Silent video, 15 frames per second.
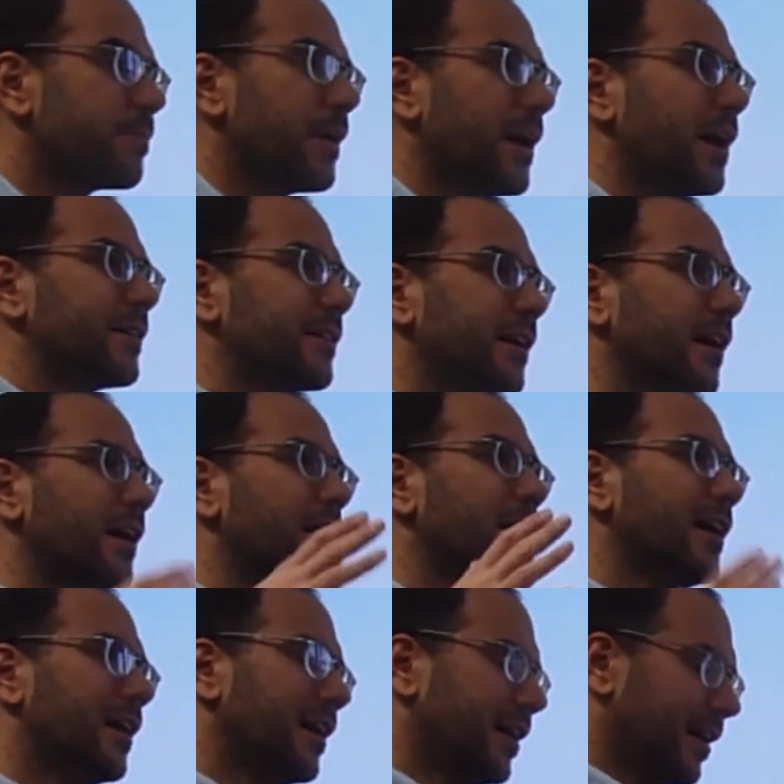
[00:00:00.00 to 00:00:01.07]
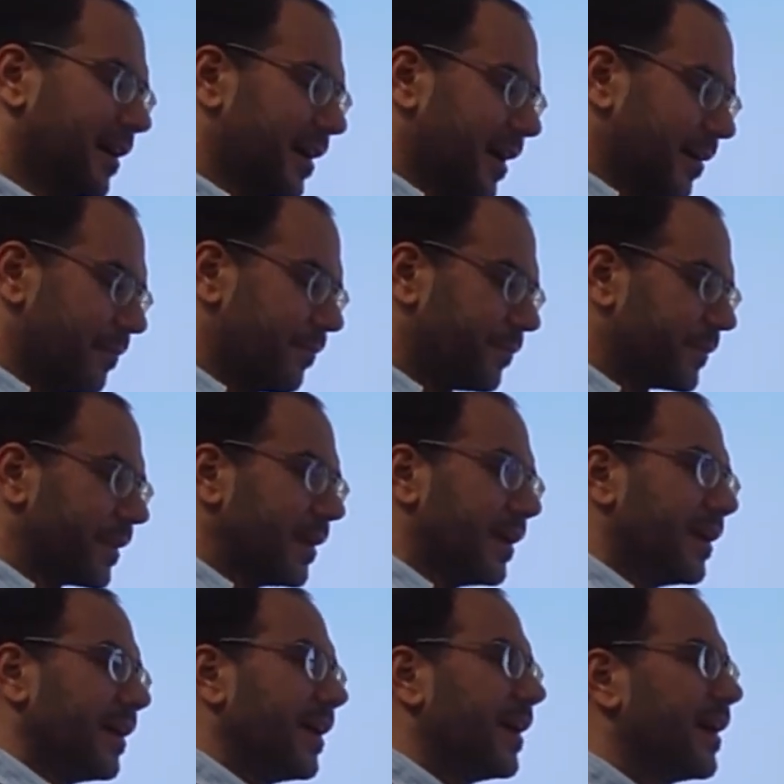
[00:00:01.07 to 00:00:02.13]
partner,
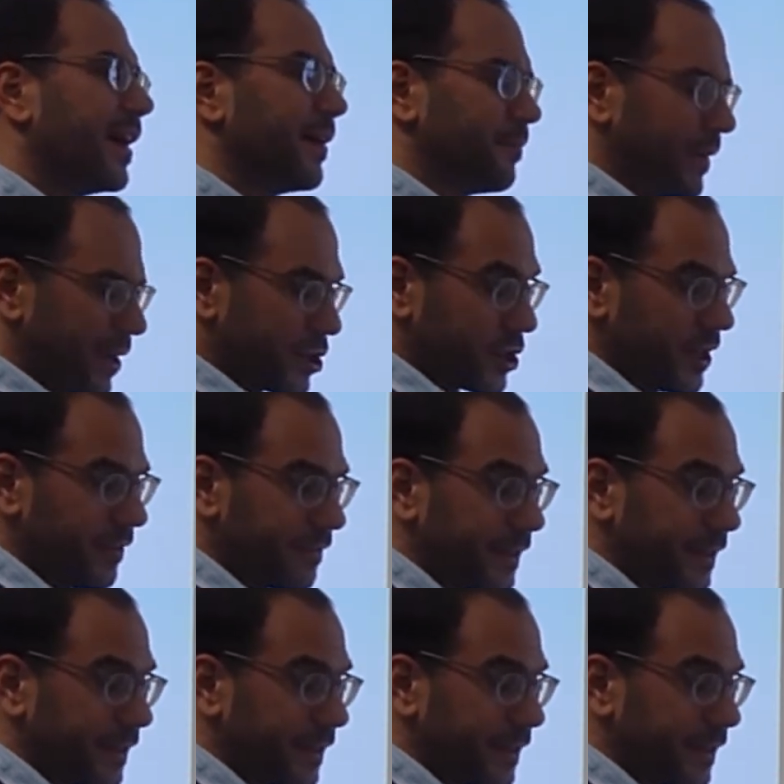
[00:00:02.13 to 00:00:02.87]
achieved